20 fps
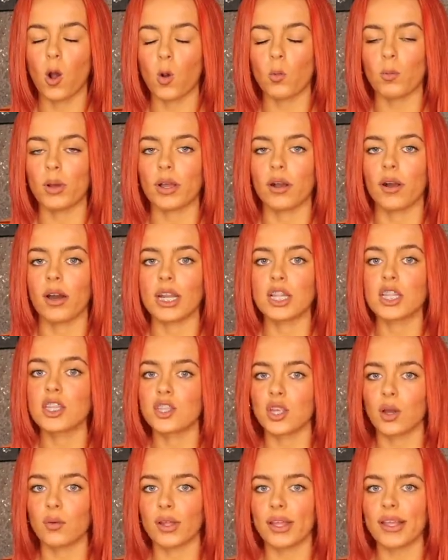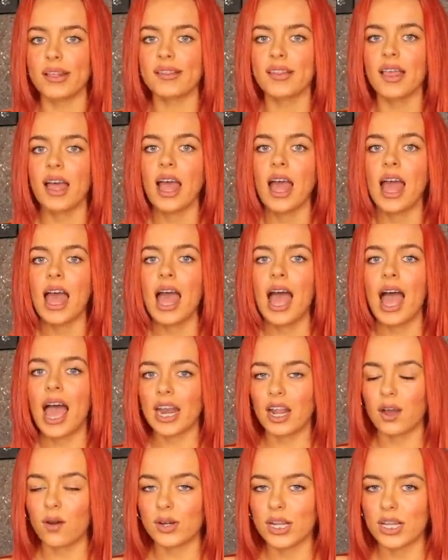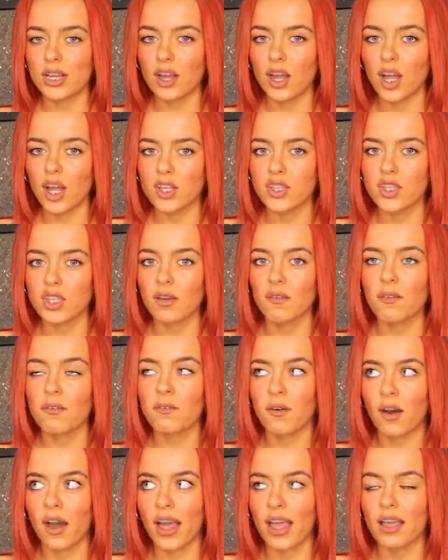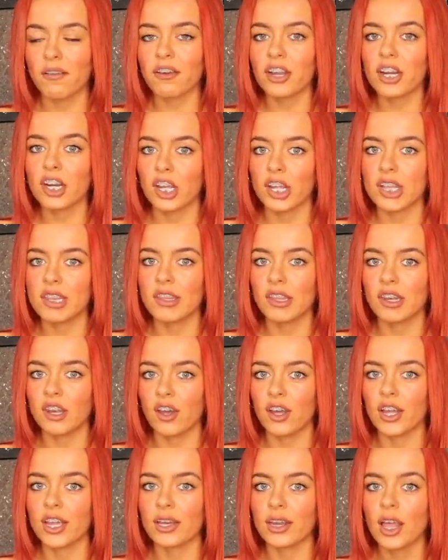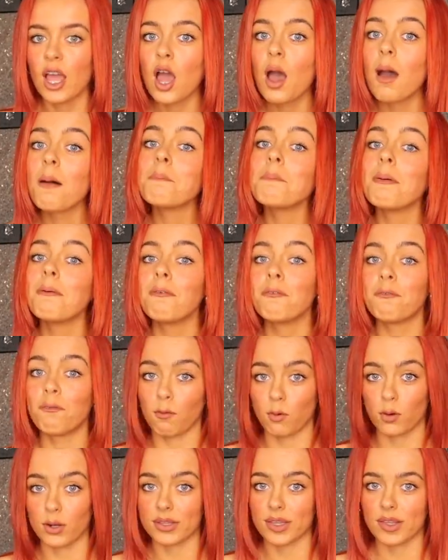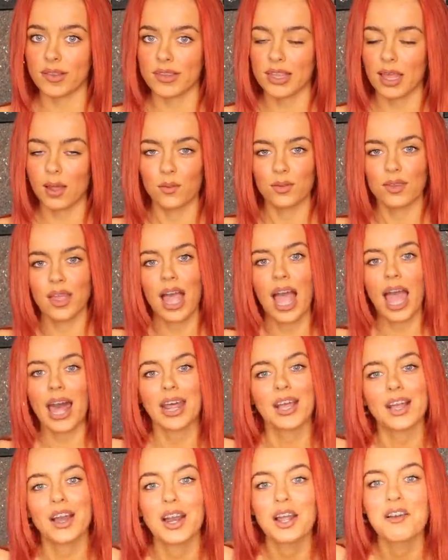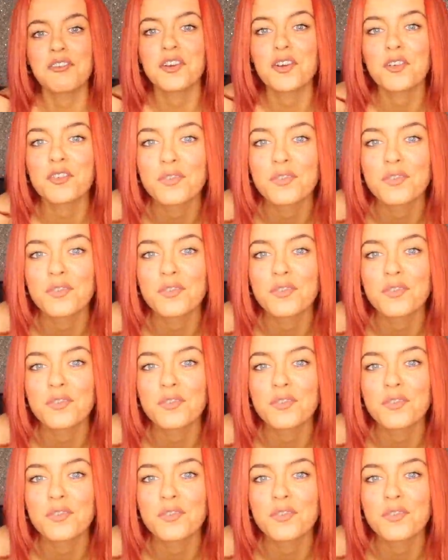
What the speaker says: oh my god, it's so nice. And it only costs $5.99 before discount. And I got it for